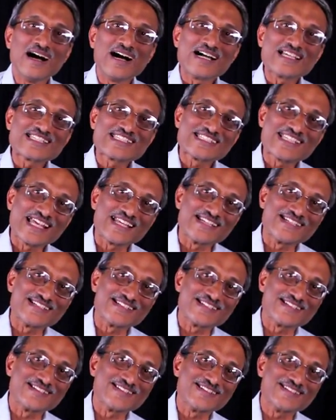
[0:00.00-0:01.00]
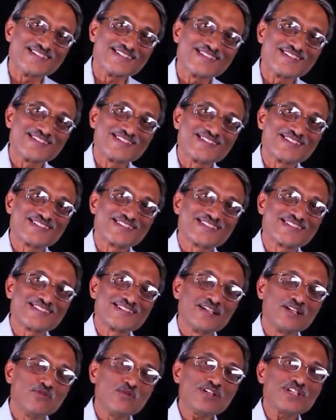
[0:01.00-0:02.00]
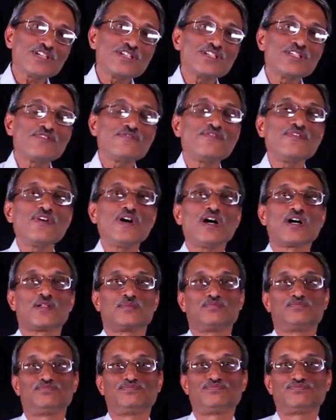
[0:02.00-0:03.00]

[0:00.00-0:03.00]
a sentence. What is a verb?